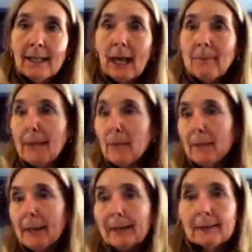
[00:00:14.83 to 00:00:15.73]
I may
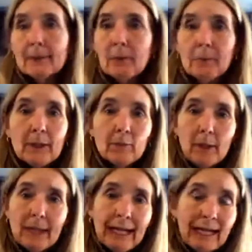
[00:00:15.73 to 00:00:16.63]
repeat a little bit of
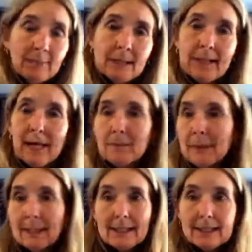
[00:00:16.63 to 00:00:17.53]
what Adam said
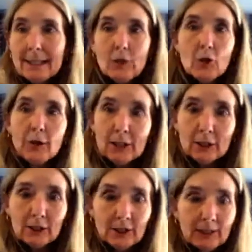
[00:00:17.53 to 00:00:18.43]
because it's
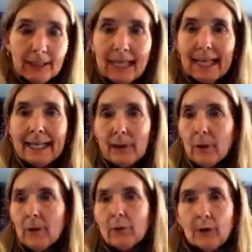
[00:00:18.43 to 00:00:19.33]
critical. And I
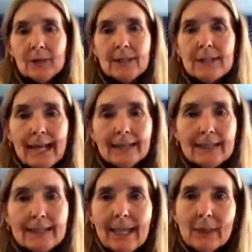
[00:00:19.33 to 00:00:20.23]
want to first thank
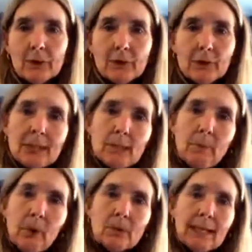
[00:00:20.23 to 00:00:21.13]
the senators that
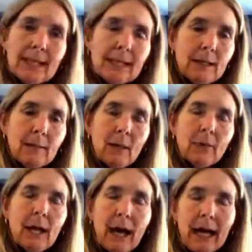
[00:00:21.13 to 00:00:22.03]
spoke today
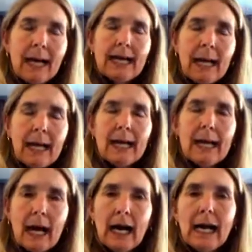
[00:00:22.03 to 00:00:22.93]
about the
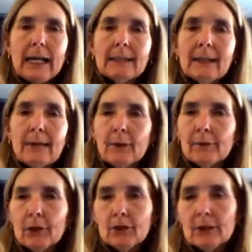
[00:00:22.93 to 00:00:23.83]
high level of
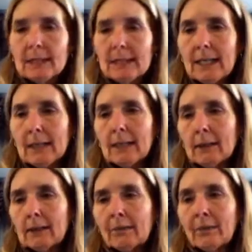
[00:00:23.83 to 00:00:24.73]
urgency
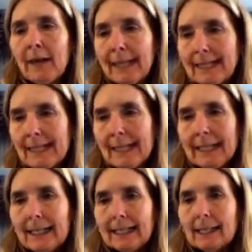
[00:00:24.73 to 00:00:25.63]
for
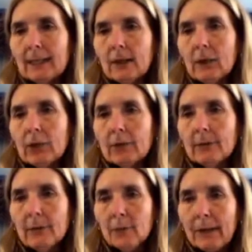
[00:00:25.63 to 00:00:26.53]
vaccinating all of
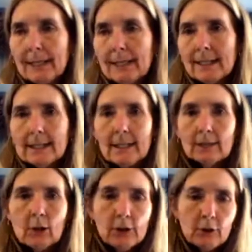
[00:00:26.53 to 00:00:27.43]
our residents in
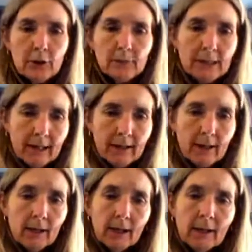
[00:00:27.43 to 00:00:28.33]
long-term
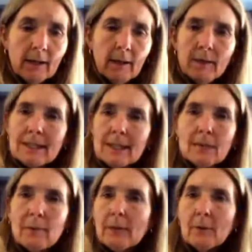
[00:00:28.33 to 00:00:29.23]
care. This has
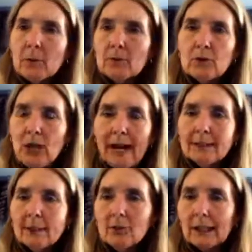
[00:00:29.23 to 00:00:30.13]
been the most
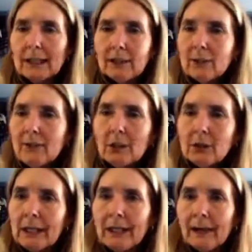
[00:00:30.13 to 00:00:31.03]
challenging year that you
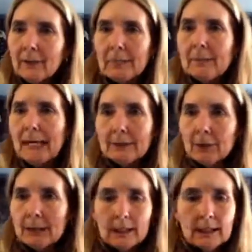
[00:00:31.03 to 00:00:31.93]
can ever
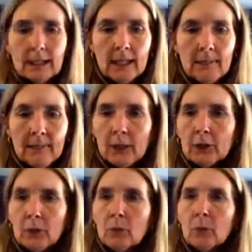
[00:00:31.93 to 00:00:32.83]
imagine.
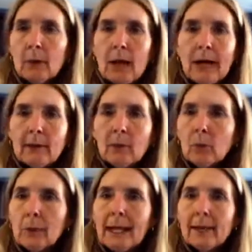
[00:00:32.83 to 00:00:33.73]

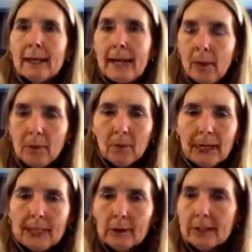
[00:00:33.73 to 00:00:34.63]
We had an
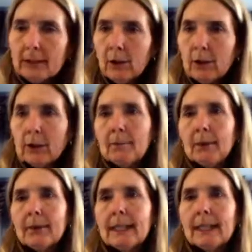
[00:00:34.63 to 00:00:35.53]
outbreak in our
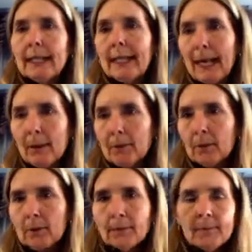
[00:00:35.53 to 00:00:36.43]
community in
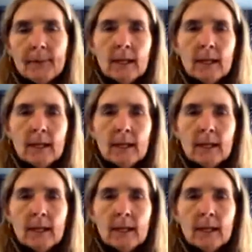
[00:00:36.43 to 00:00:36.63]
April.